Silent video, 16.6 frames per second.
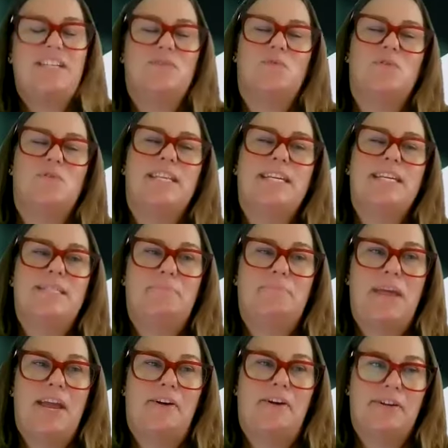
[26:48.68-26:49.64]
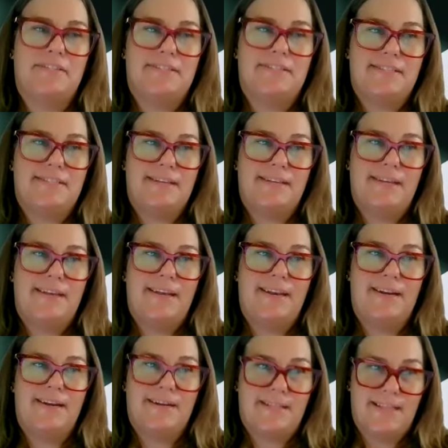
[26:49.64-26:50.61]
to all these parents
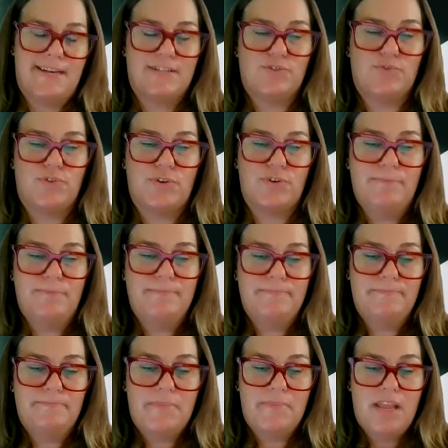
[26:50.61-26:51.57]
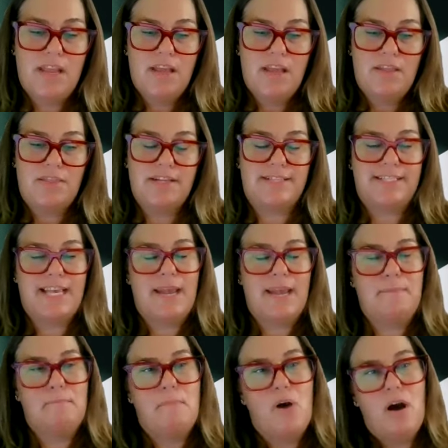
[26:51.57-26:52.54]
in a classroom that say
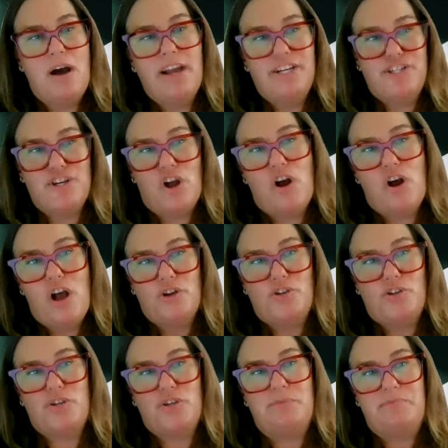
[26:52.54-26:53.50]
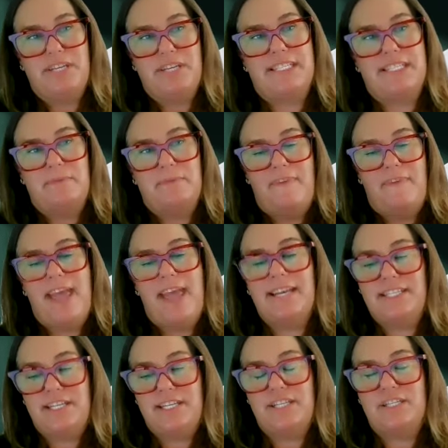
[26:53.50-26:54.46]
my child shouldn't be
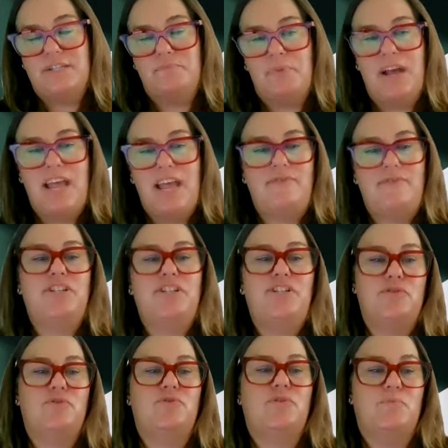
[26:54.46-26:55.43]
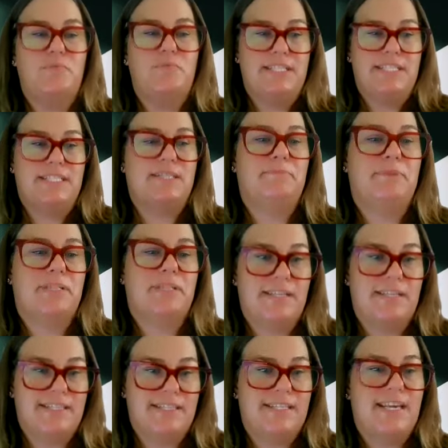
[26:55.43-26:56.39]
disadvantaged by having children with
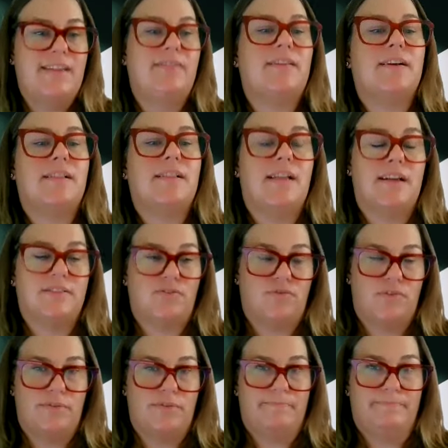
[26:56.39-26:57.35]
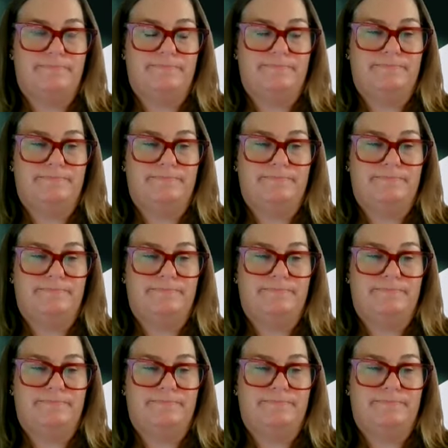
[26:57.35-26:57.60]
disabilities in the classroom?